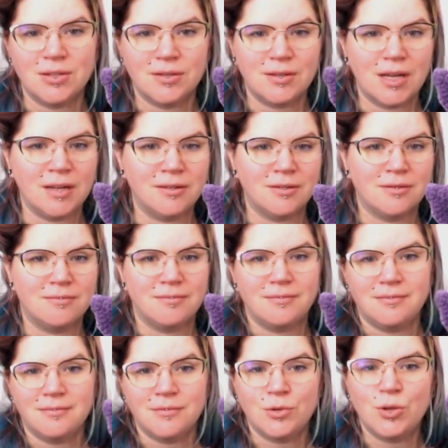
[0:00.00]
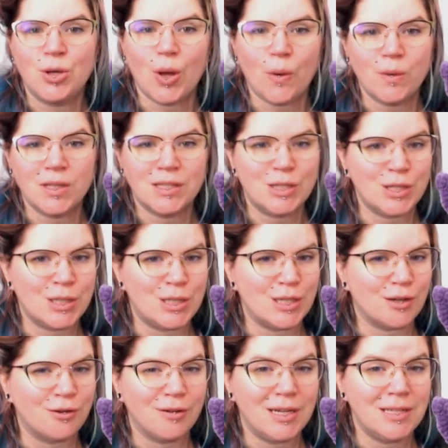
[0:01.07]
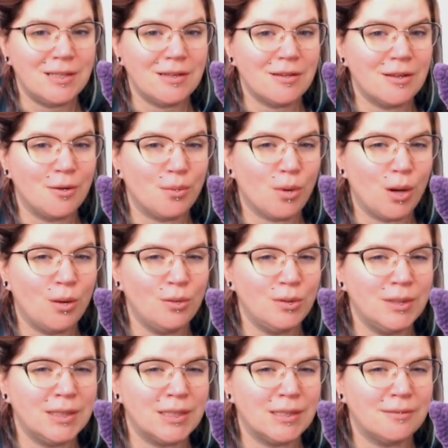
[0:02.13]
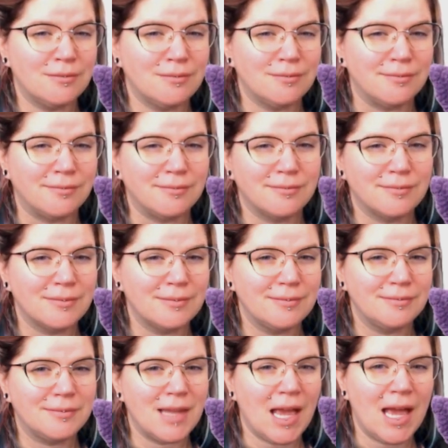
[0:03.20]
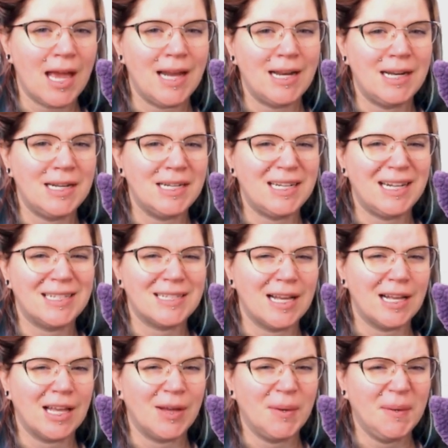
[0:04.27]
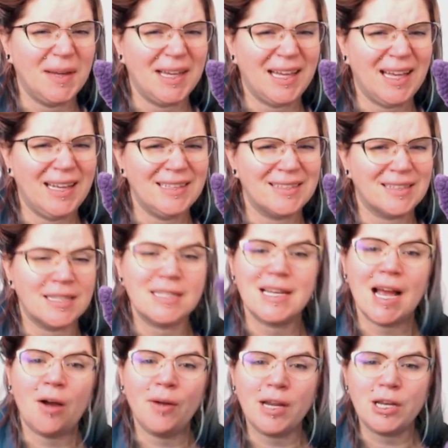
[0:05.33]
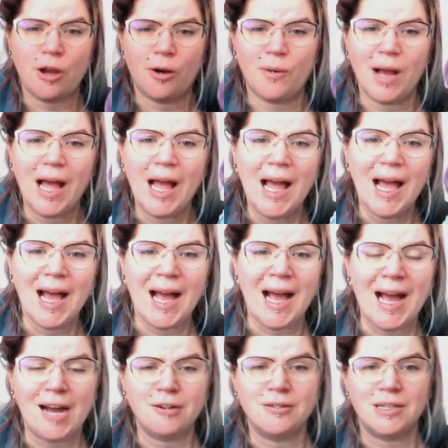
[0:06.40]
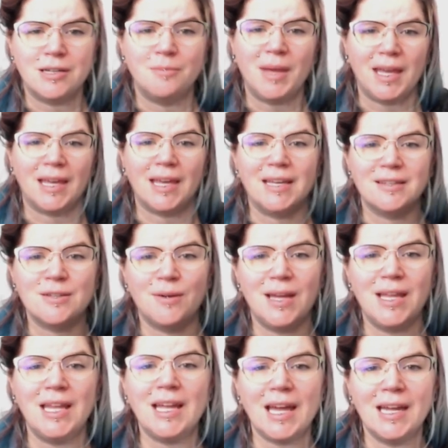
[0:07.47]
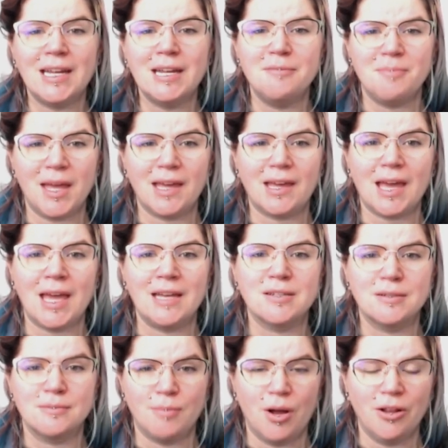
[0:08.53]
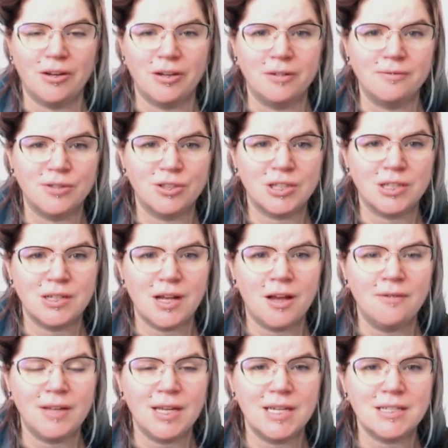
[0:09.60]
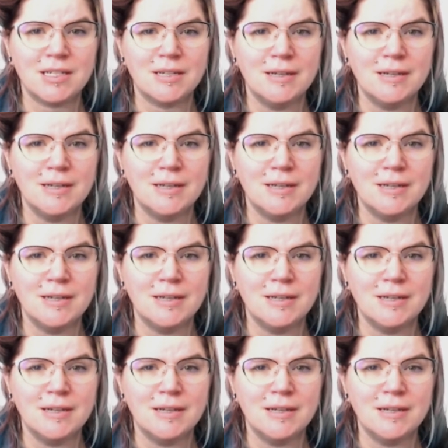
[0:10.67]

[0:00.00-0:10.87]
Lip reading: I'll go with just decreasing the rows and edit it as I go, I guess, because now I know how to make it, so I think I can make a smaller version of it,